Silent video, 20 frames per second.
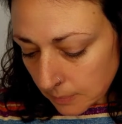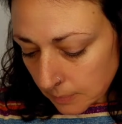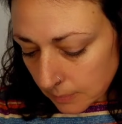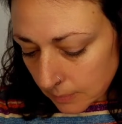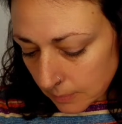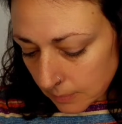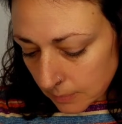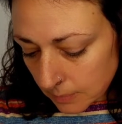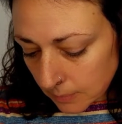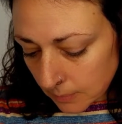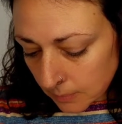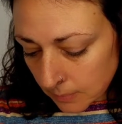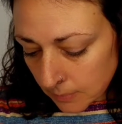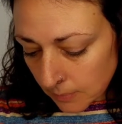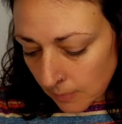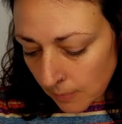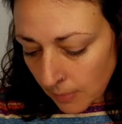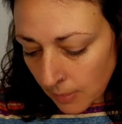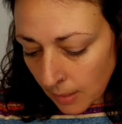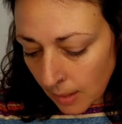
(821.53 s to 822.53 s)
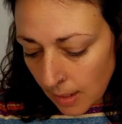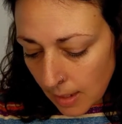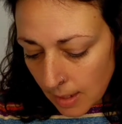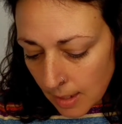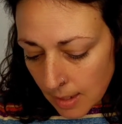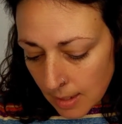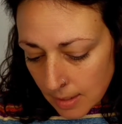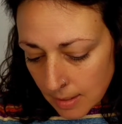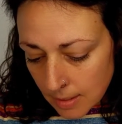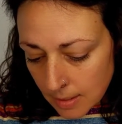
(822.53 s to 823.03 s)

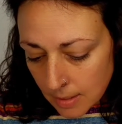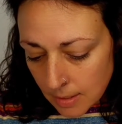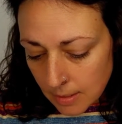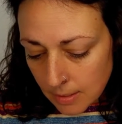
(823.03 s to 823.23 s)
Nothing is said.